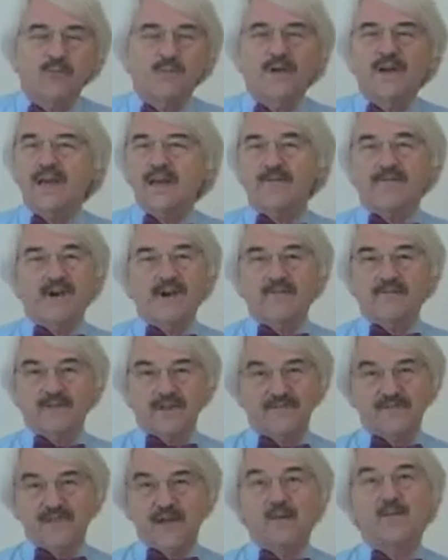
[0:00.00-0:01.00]
We never have
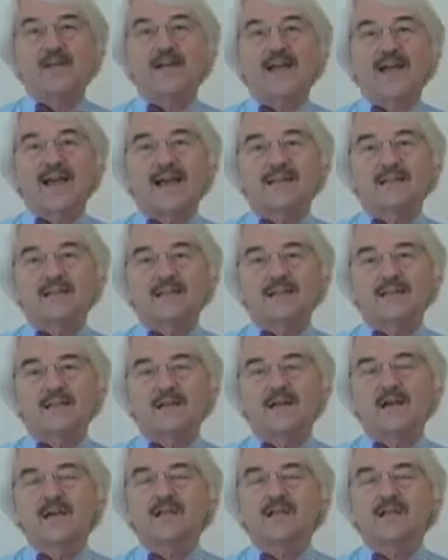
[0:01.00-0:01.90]
enough time in classes,